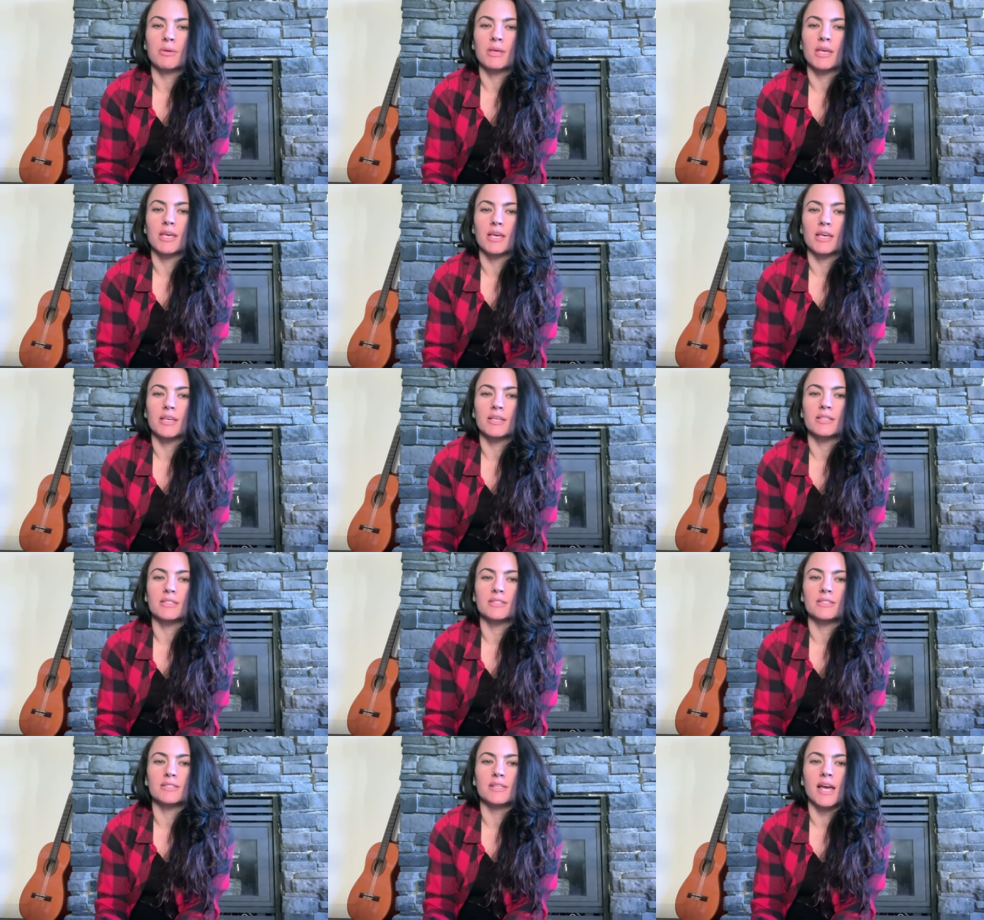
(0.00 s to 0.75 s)

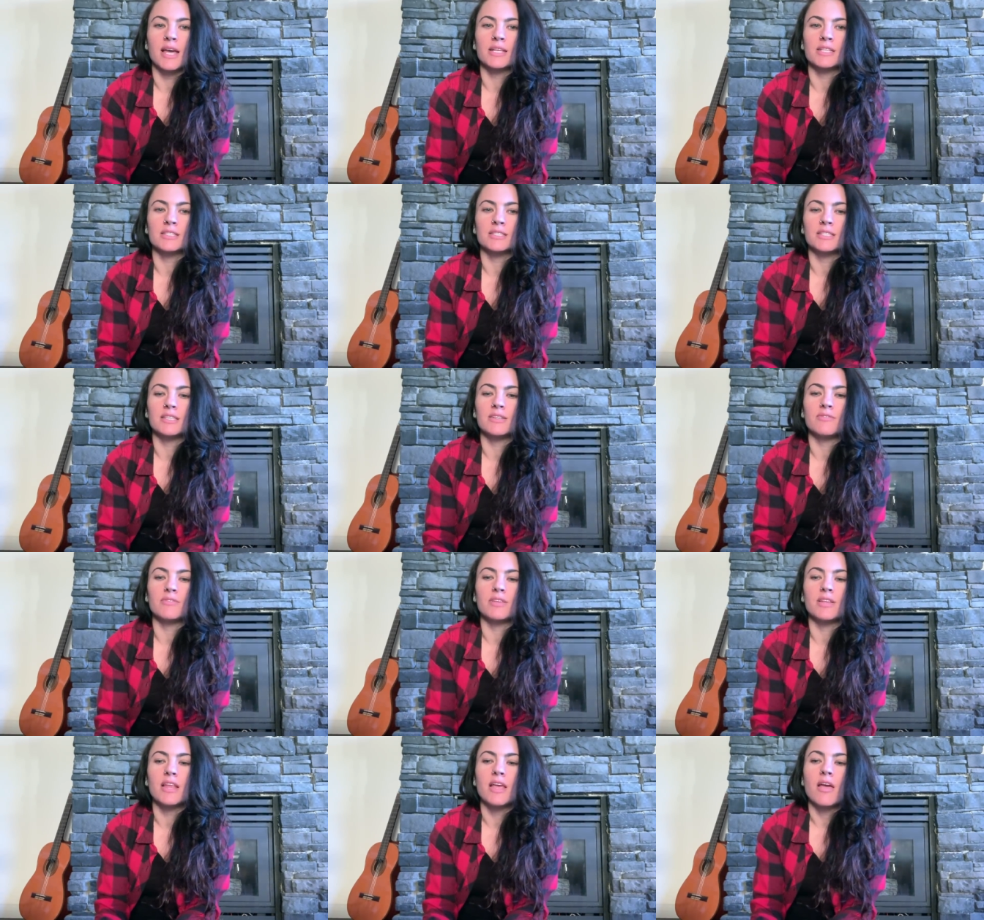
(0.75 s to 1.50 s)
because I just,
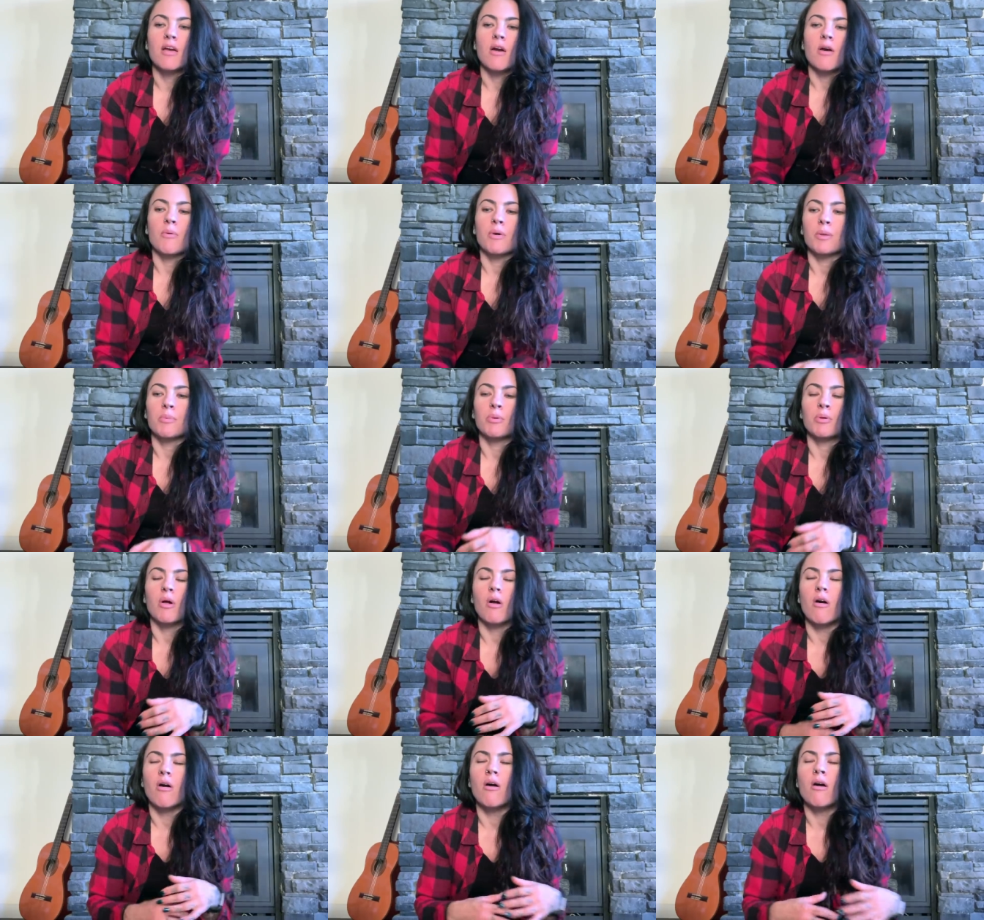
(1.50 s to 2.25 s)
even when I
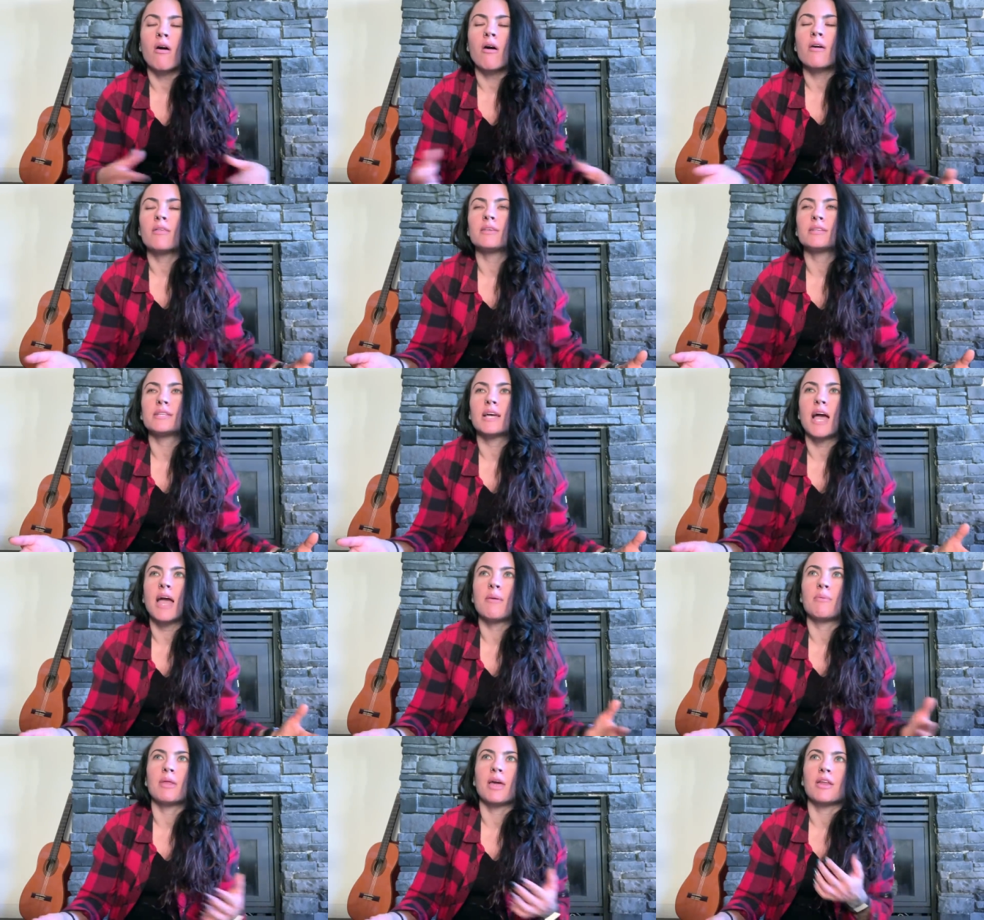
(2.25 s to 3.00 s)
put all the
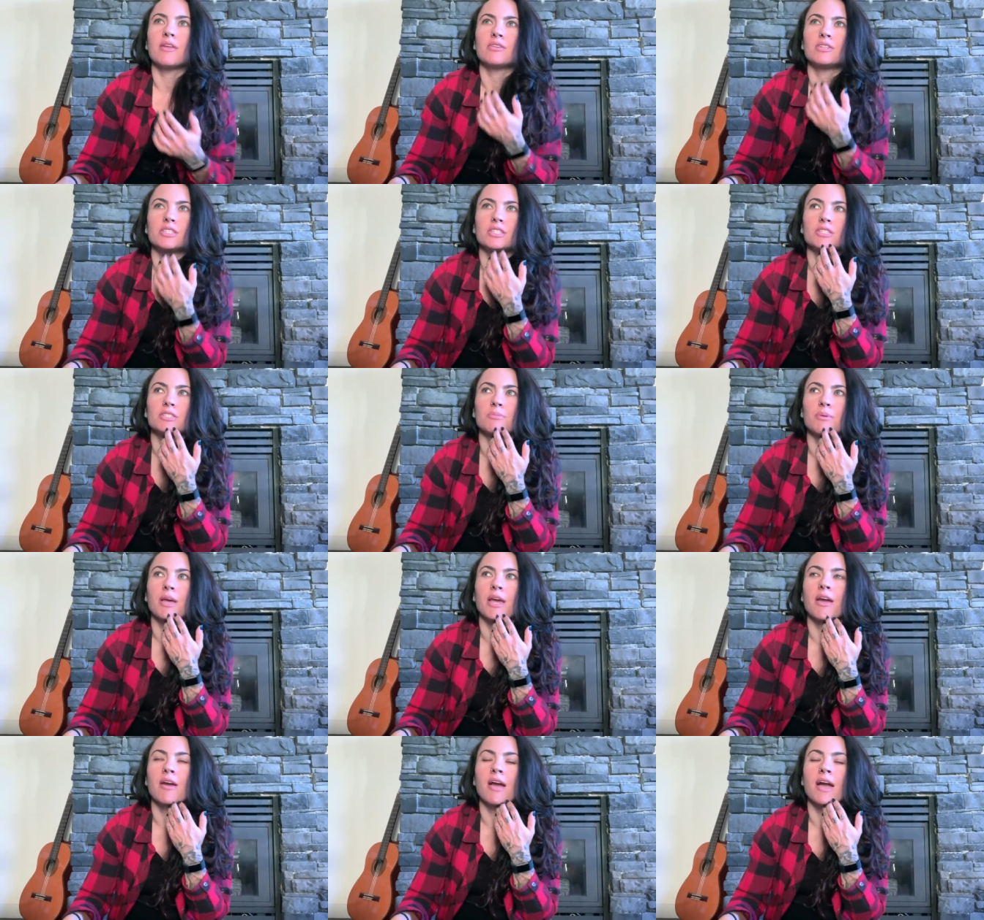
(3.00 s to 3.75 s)
time and energy into
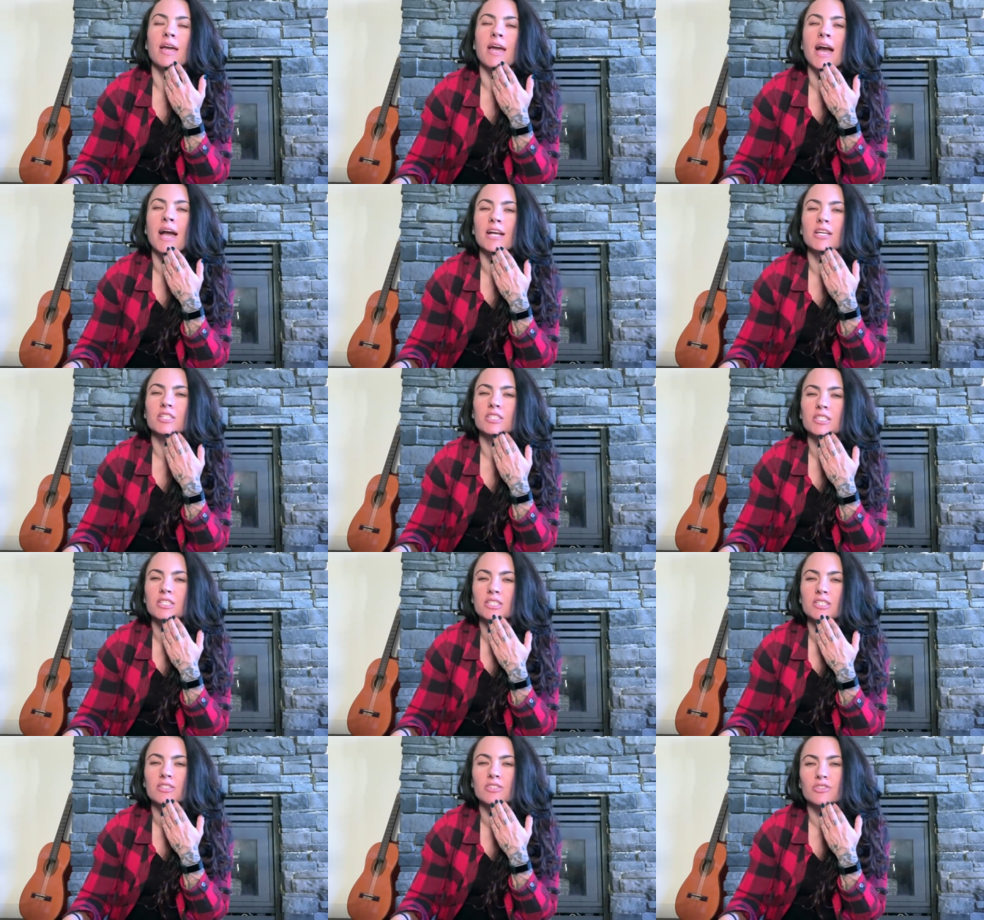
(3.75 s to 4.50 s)
my hair, I
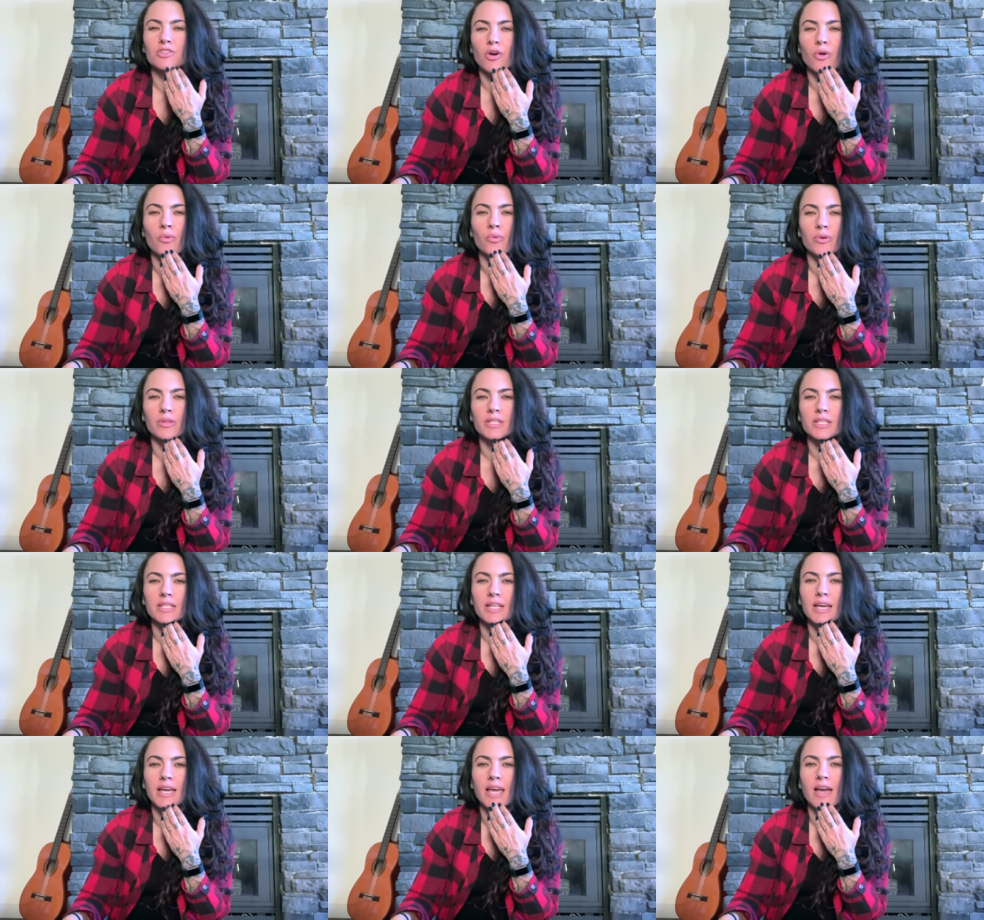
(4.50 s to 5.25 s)
actually just don't
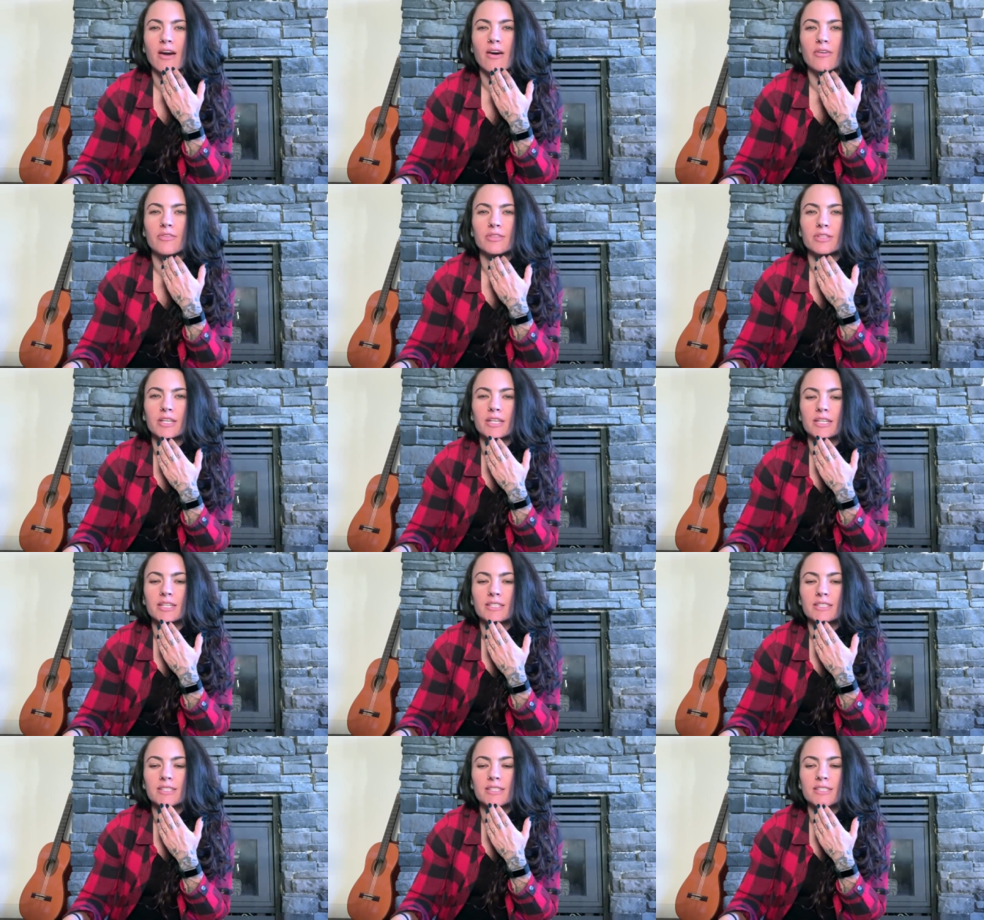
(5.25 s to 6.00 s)
really like how it
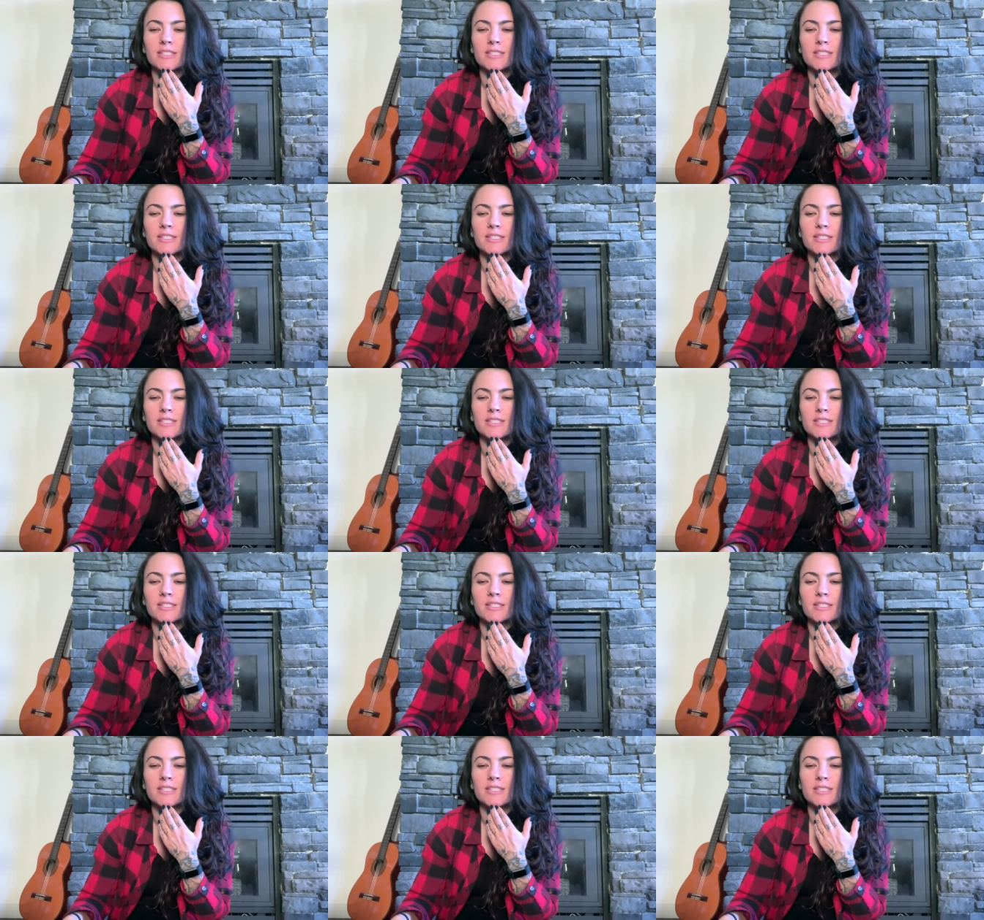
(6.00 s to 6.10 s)
looks.